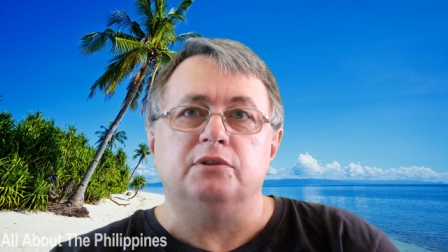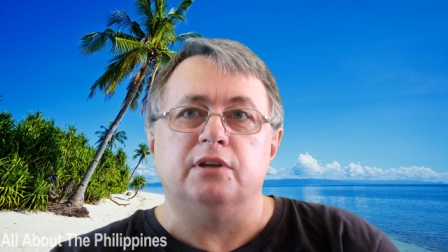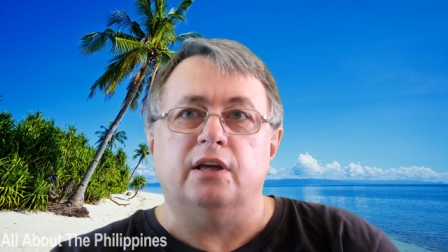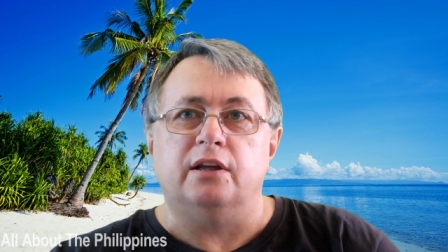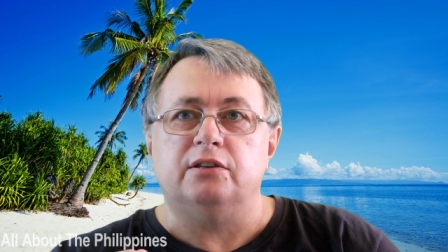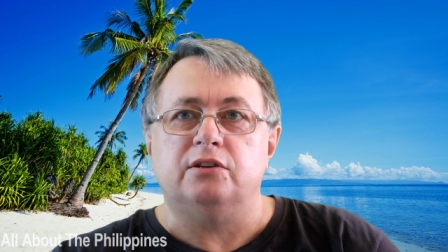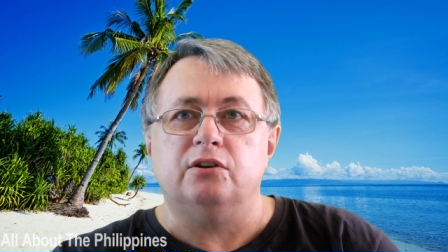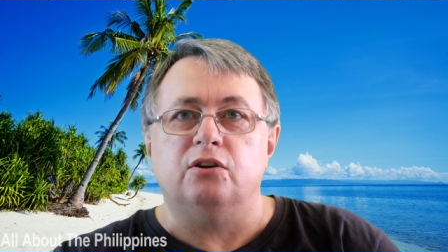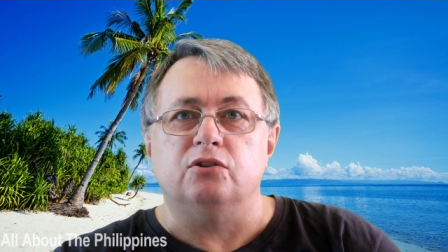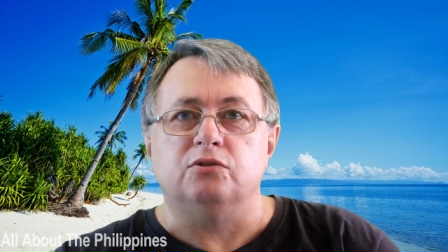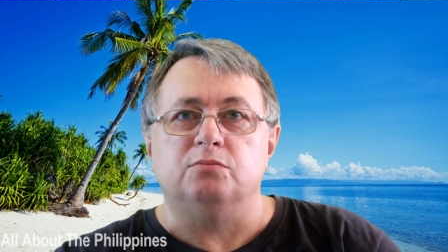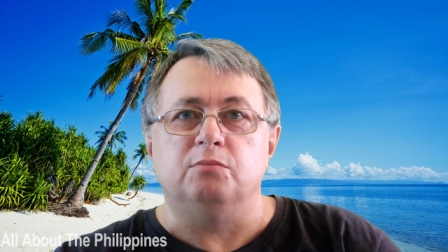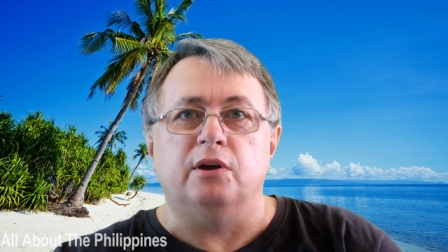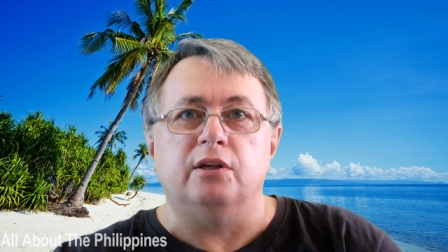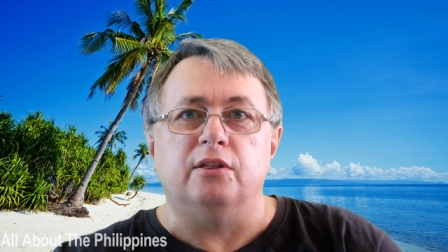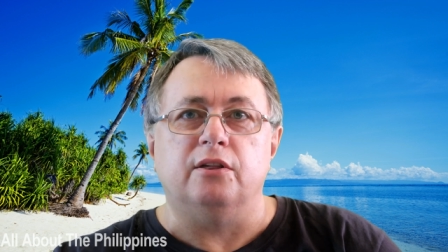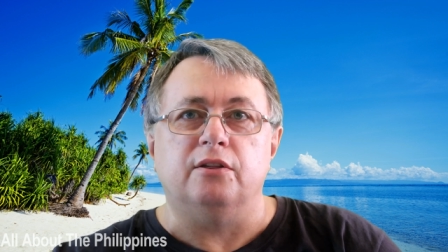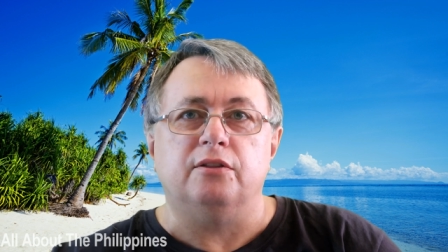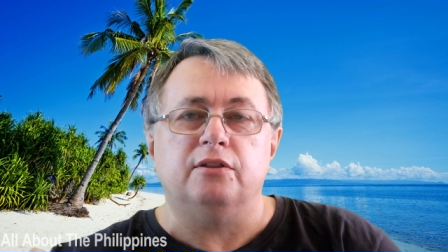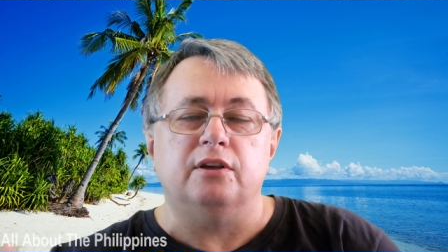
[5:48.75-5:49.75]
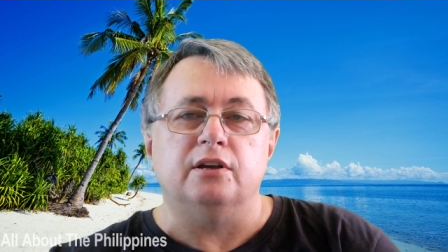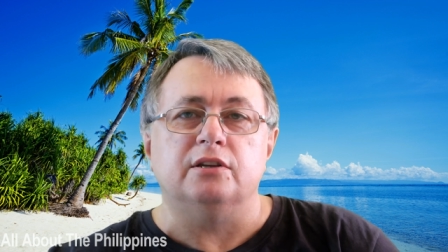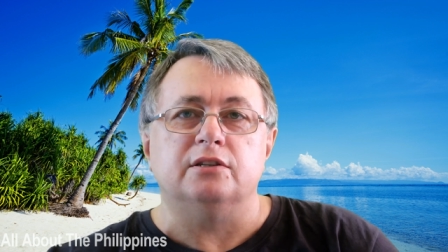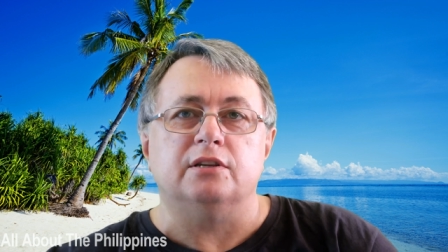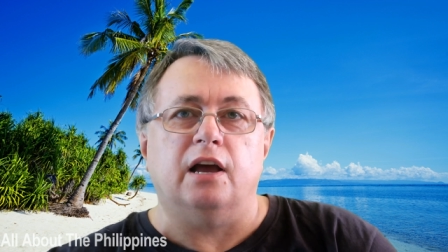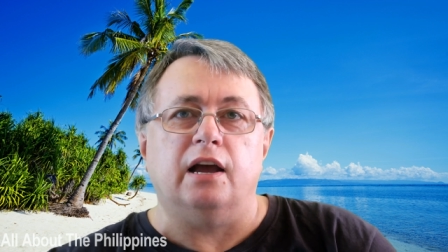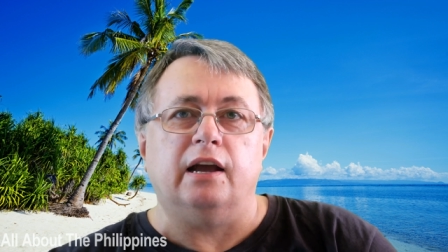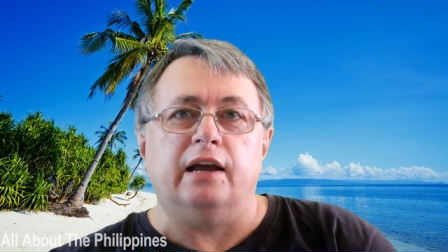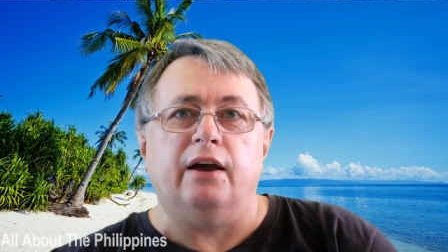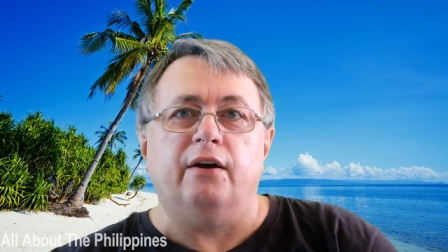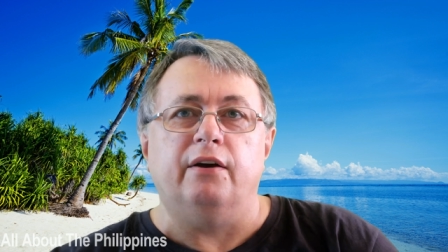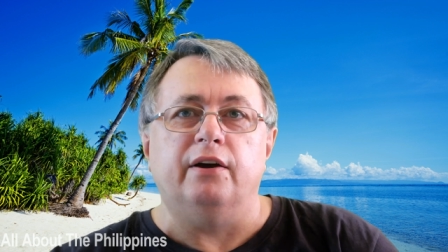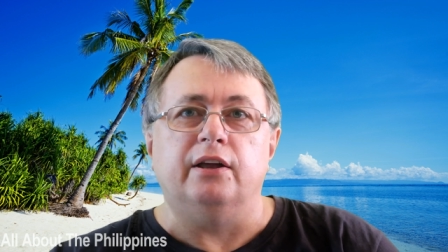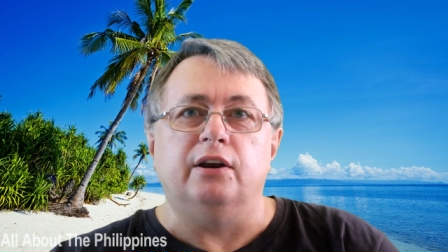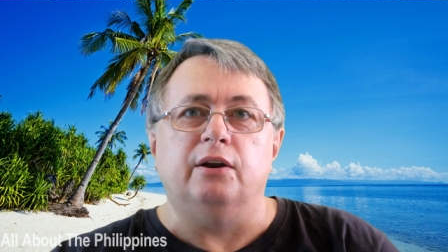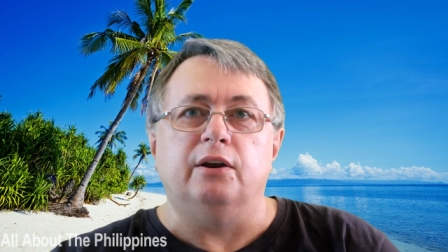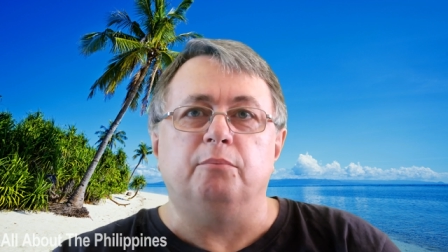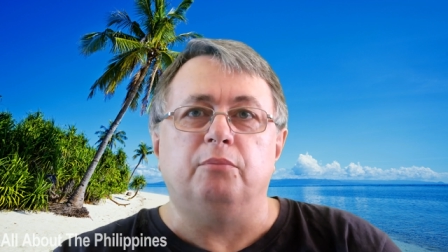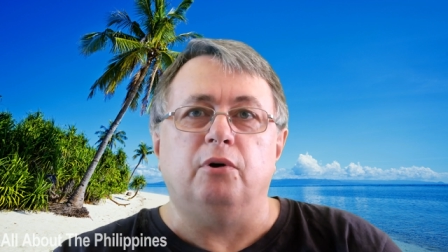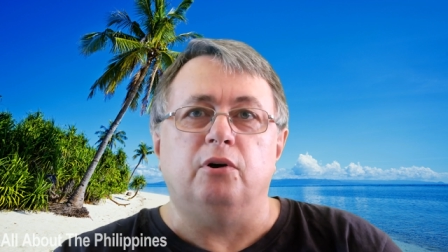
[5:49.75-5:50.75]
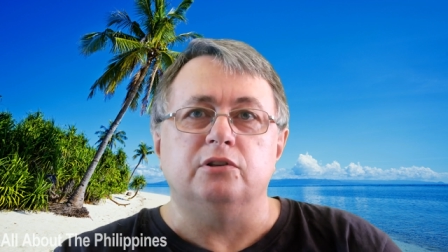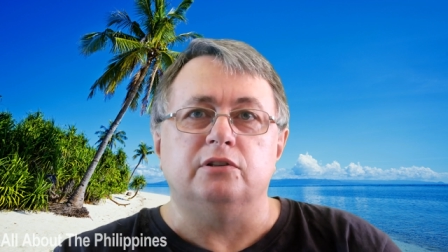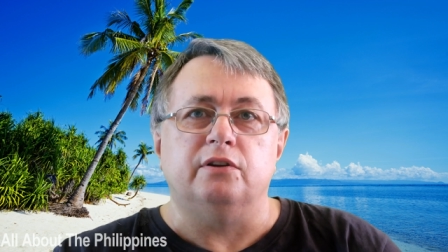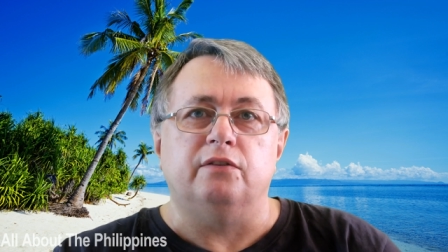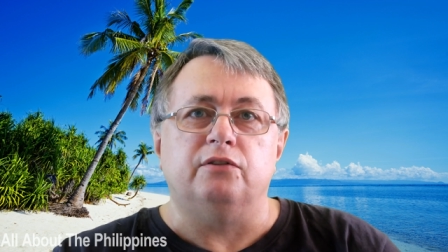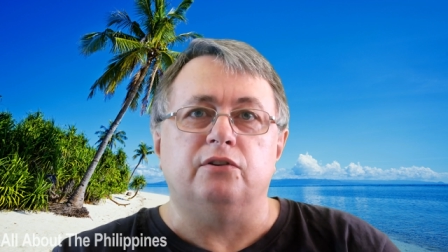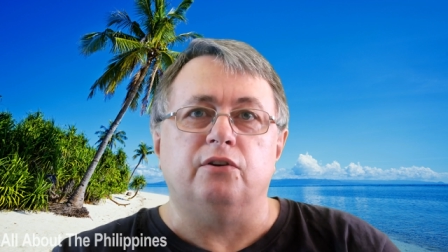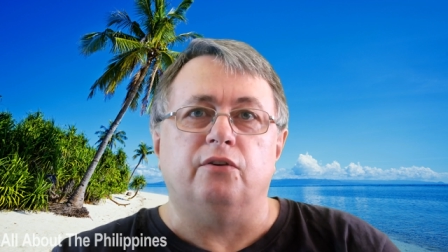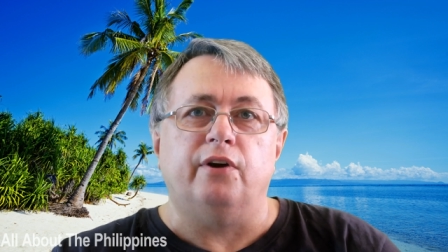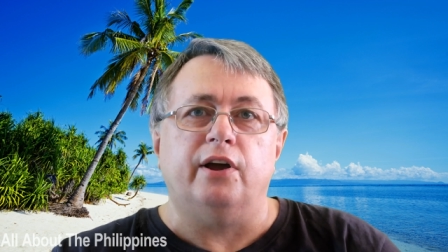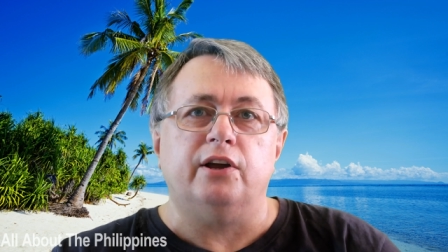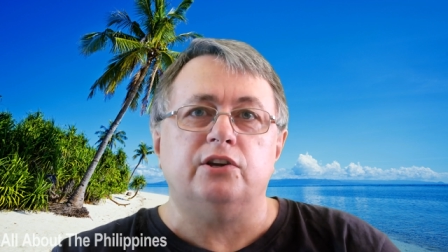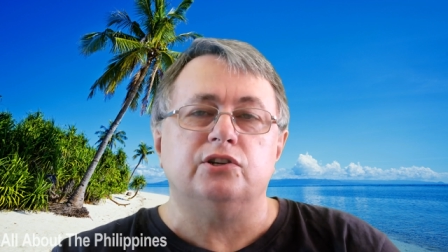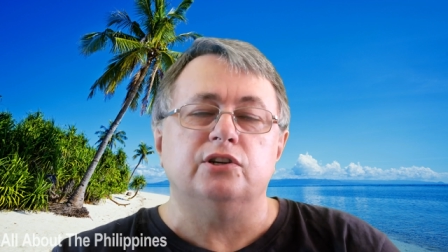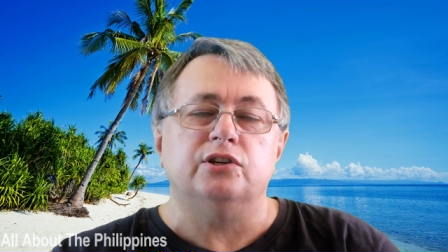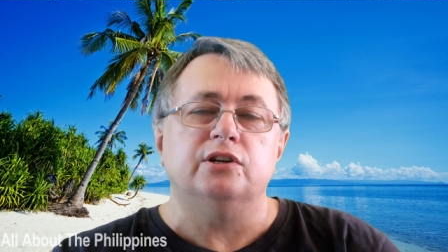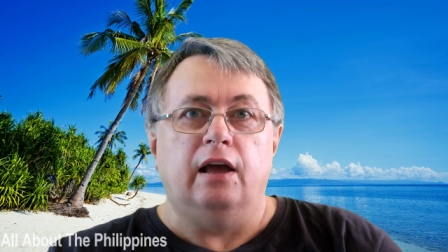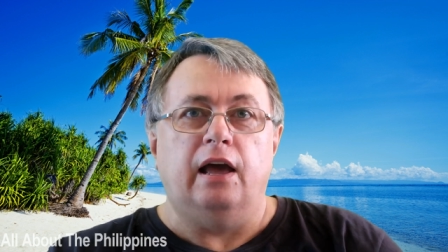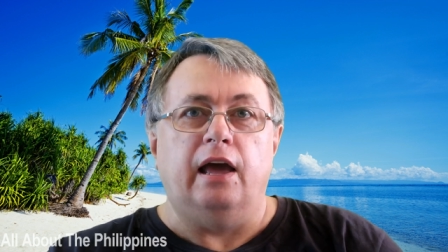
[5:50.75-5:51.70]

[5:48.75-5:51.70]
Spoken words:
So it tells me that things are going in a positive direction.